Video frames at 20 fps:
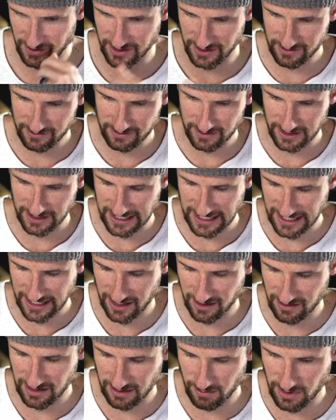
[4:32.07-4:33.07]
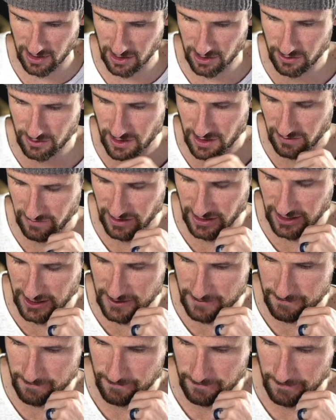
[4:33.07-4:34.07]
do. You got to go Lumberloon over
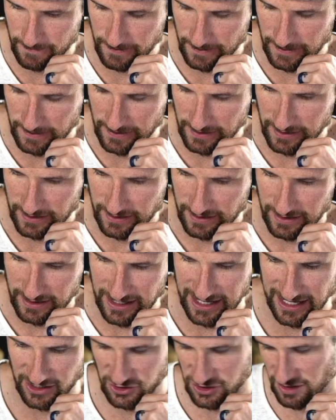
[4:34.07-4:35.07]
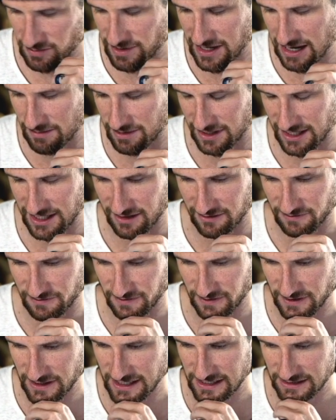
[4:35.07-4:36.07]
here. And I should be able to get a
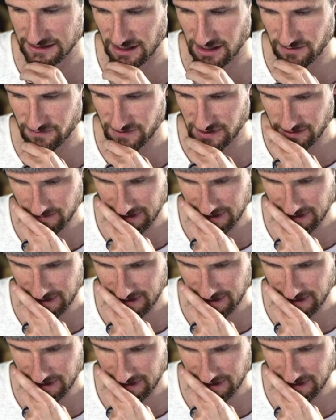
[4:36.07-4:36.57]
freeze, hopefully,